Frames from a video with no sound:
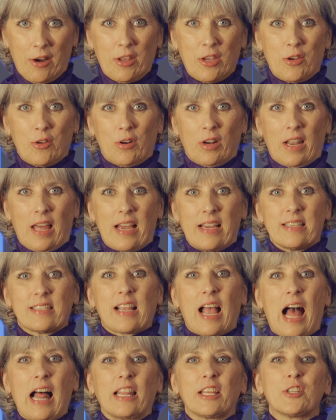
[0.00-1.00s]
to utilize
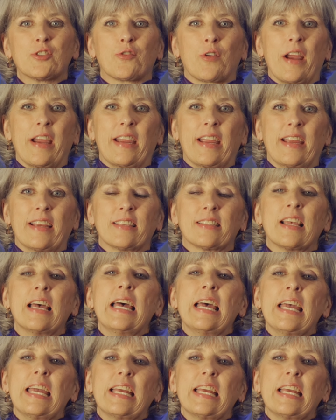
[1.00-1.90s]
college rankings